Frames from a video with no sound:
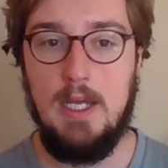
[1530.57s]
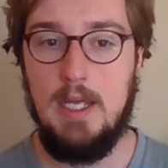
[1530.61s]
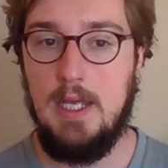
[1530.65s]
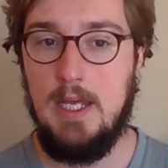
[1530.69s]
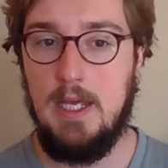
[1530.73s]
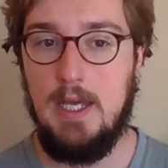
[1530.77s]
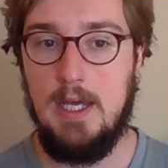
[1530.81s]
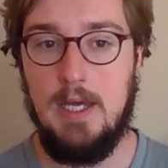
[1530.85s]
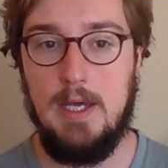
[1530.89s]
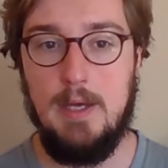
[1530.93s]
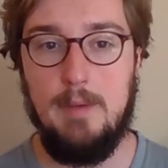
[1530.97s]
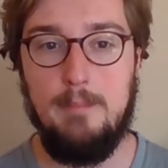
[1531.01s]

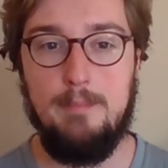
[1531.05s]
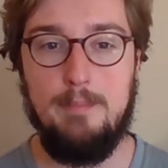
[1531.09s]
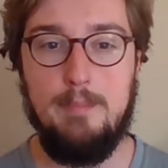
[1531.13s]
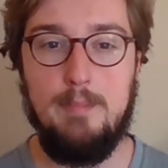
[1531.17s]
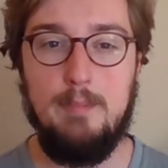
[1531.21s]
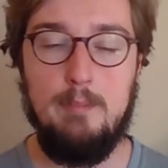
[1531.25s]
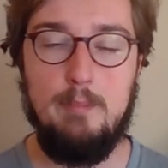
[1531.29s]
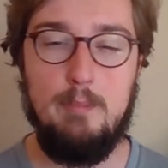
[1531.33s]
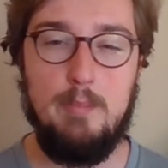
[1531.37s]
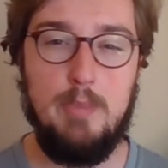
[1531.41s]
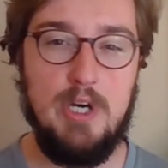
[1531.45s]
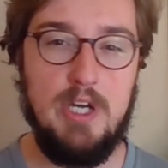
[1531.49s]

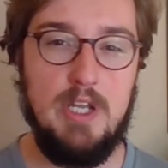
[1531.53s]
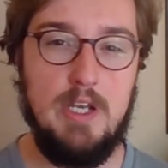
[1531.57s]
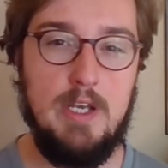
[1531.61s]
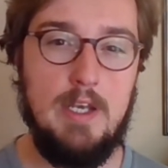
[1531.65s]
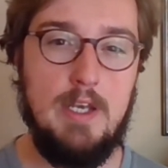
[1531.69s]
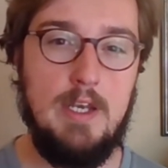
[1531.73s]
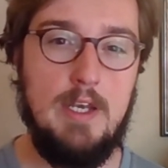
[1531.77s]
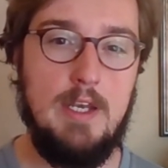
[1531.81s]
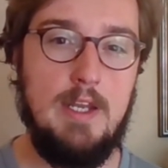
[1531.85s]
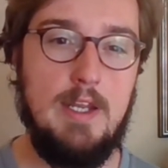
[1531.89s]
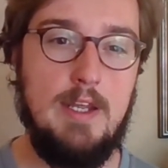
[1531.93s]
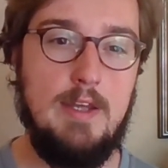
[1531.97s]
But
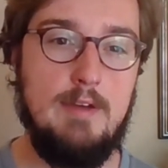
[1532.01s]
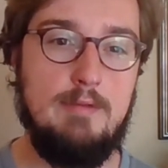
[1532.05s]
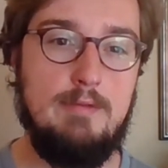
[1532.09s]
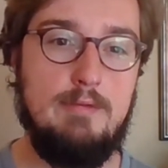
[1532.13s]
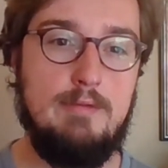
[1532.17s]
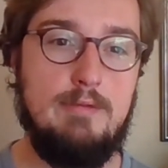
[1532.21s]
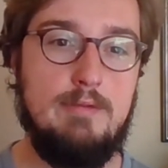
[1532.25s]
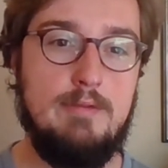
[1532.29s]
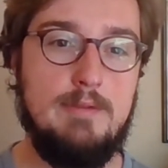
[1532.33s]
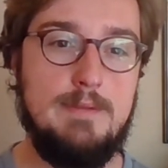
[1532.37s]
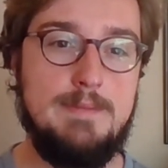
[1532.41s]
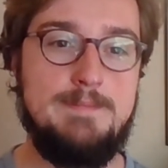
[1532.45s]

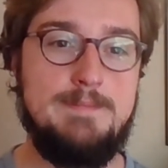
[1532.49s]
if